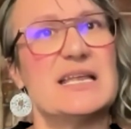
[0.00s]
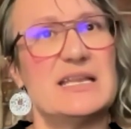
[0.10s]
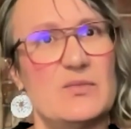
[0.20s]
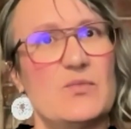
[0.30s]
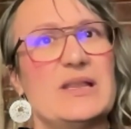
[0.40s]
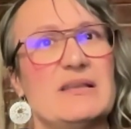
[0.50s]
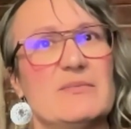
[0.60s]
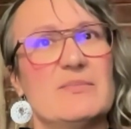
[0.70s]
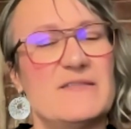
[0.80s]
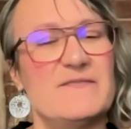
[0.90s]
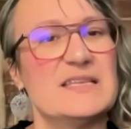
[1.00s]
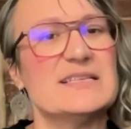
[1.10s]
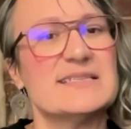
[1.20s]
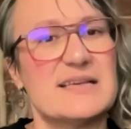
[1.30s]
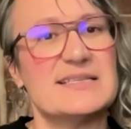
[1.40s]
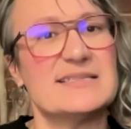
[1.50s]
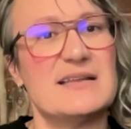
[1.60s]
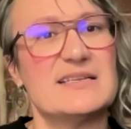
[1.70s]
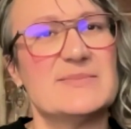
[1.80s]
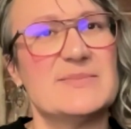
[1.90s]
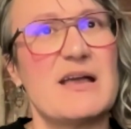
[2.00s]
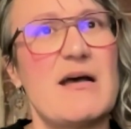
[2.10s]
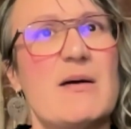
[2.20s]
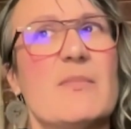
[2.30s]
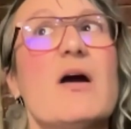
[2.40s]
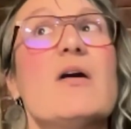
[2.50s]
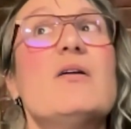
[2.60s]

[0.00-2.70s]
and when biophilic design started to become,